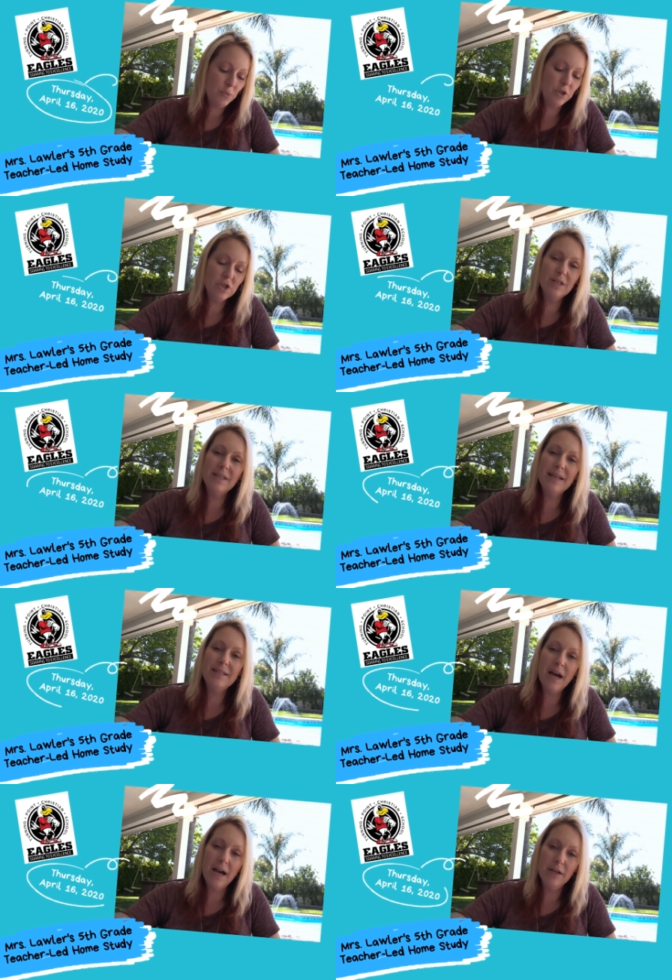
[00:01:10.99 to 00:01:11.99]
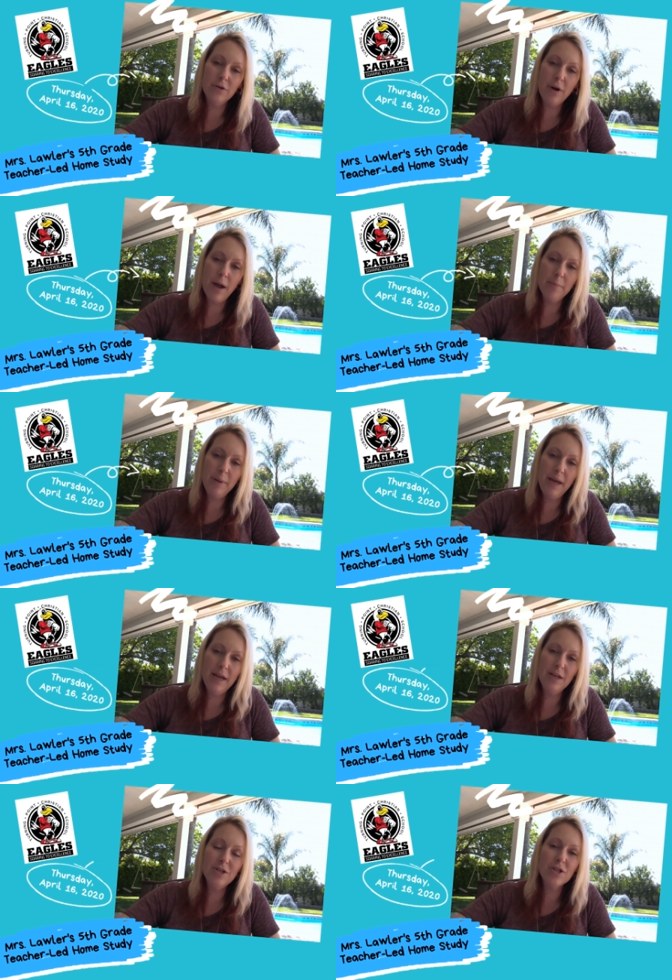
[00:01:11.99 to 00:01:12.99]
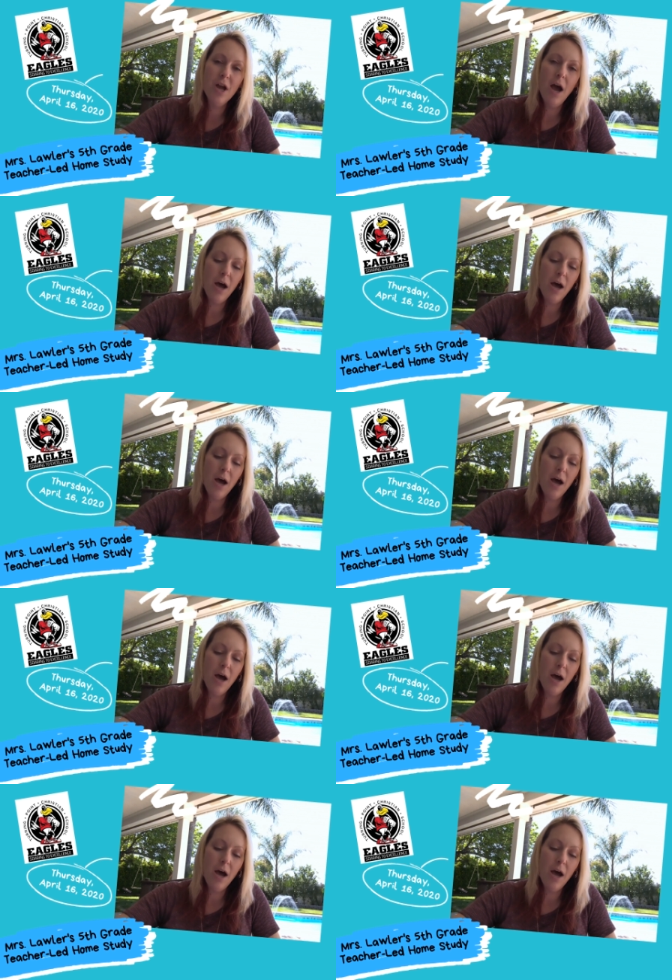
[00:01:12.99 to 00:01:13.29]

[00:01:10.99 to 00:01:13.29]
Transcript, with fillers: which is a diagram page.